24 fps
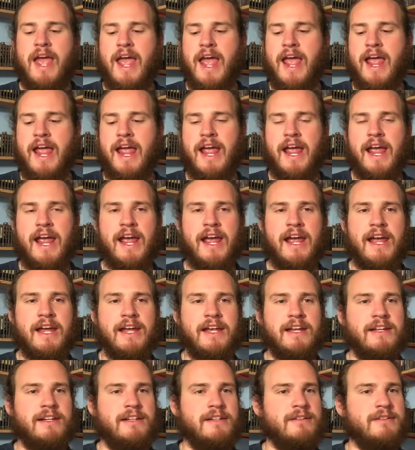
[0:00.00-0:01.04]

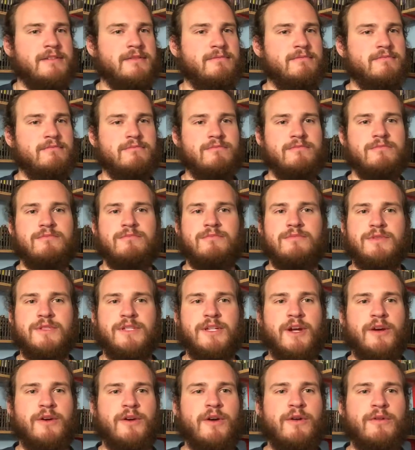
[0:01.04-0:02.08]
and
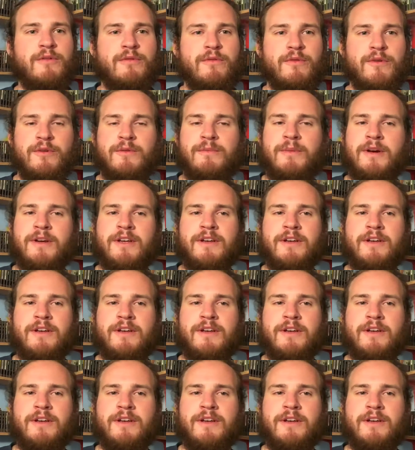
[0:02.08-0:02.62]
go through them.